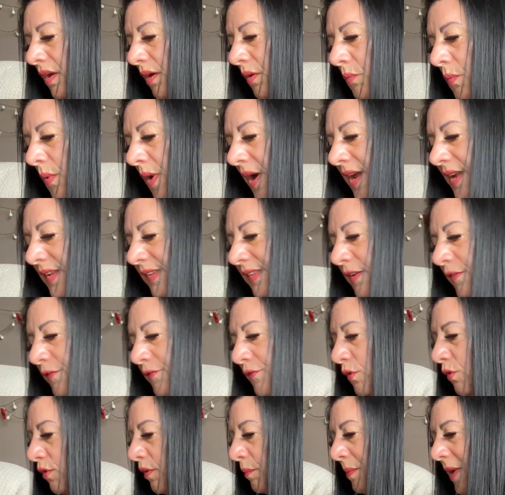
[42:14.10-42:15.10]
Why is the
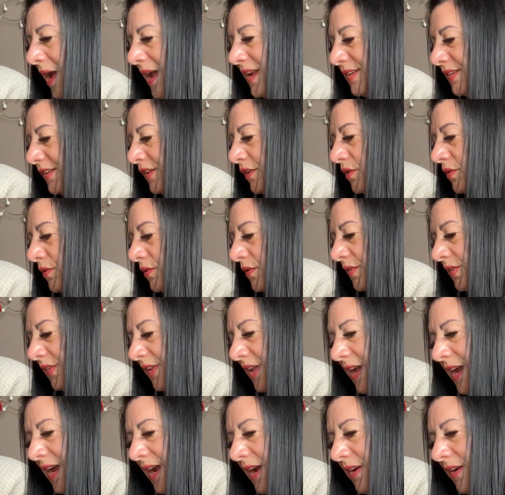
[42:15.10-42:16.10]
Four of Pentacles
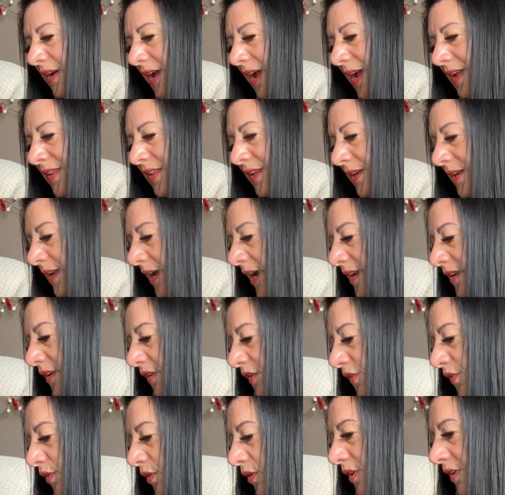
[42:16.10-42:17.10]
here and the Nine of
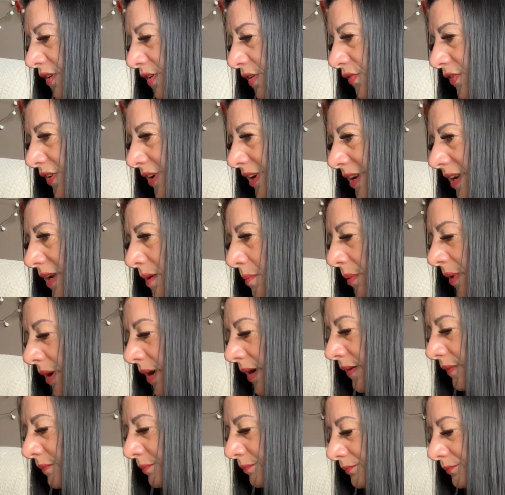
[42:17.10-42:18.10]
Swords for Libra?